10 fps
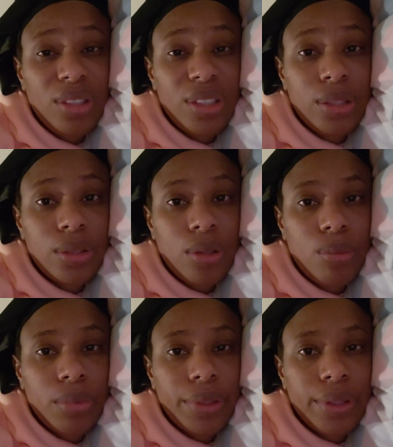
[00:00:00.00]
eat
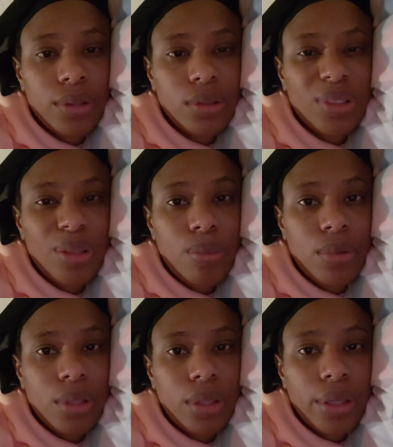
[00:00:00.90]

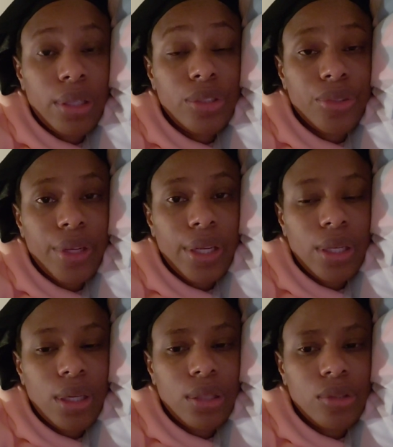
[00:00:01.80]
something. I'll
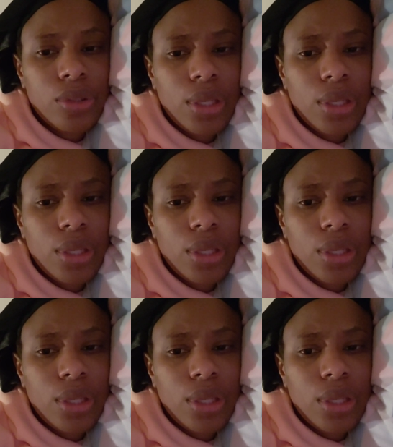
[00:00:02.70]
try.